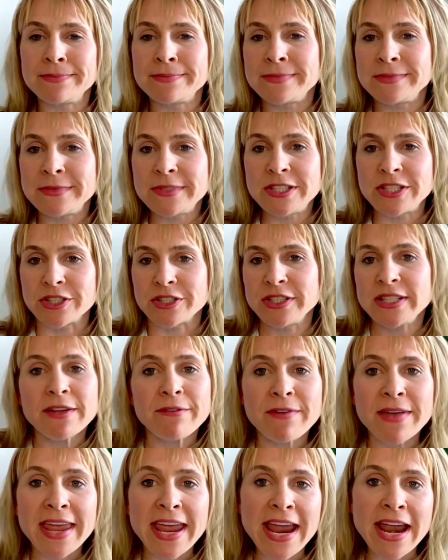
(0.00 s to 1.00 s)

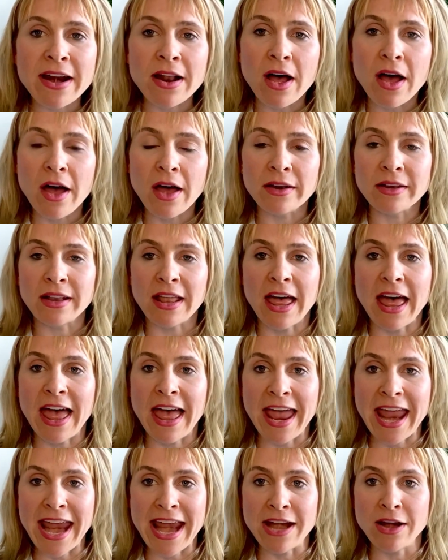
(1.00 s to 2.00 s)
certificate
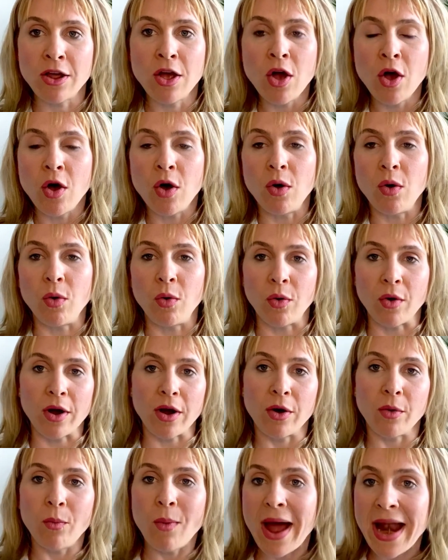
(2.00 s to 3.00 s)
online,
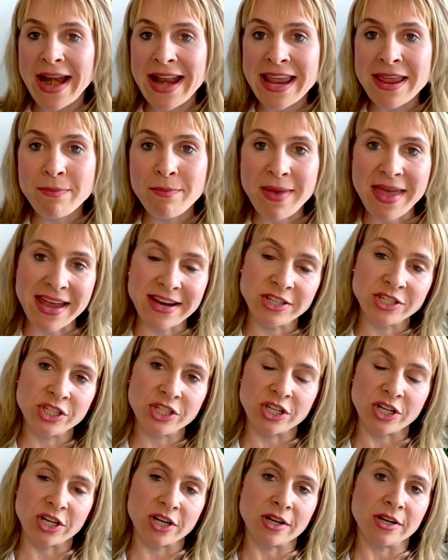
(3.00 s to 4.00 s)
or wedding
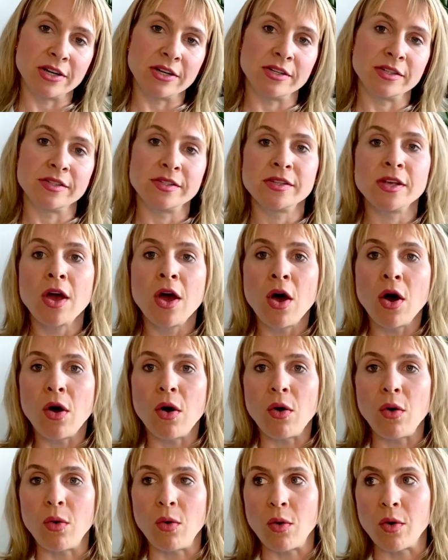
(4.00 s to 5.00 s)
pictures,
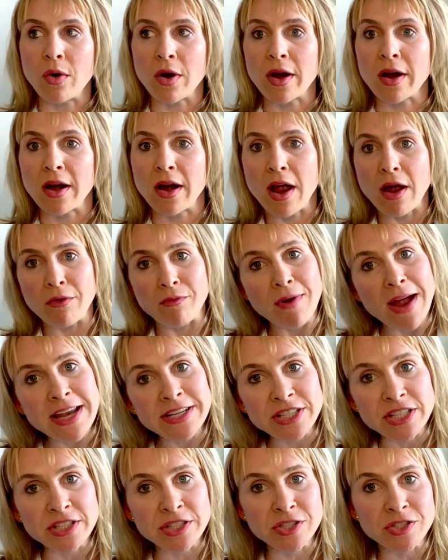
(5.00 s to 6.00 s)
or a
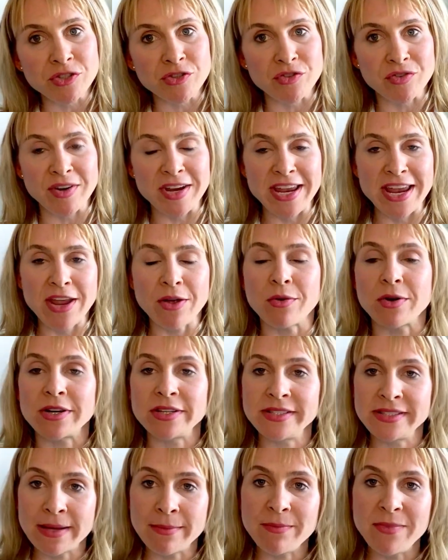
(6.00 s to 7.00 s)
registry or
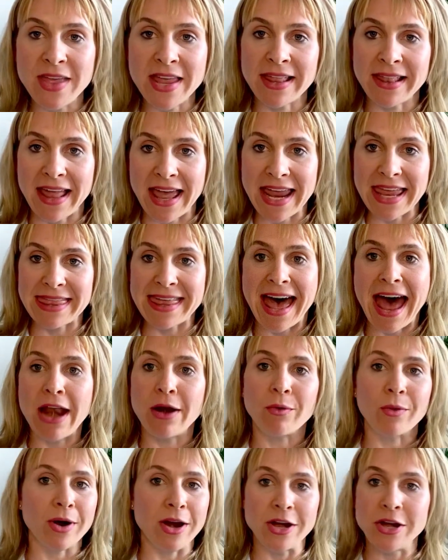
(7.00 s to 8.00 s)
something like that,
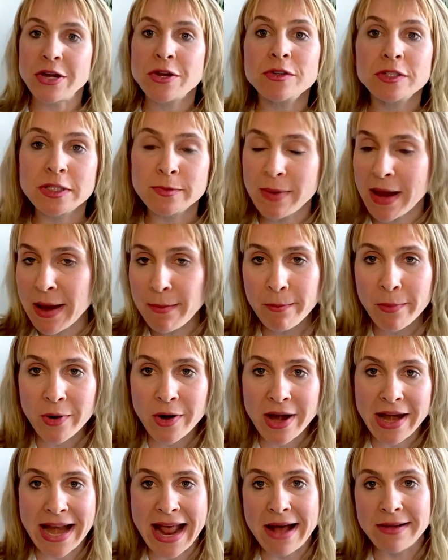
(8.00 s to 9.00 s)
or a newspaper
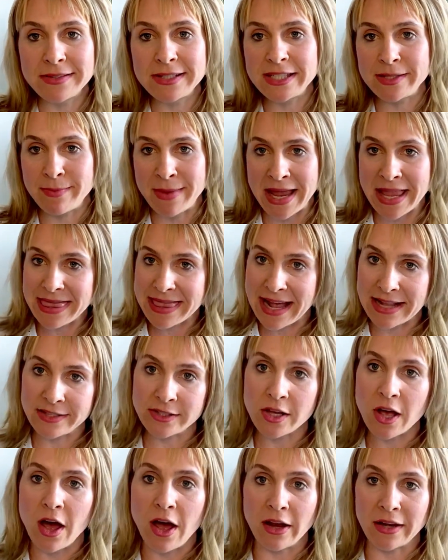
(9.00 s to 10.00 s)
announcement that's
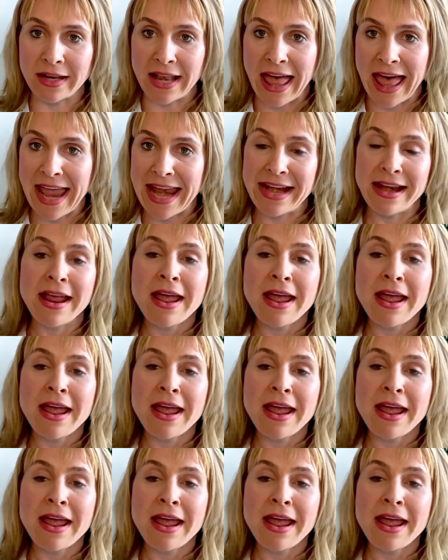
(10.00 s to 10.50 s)
online.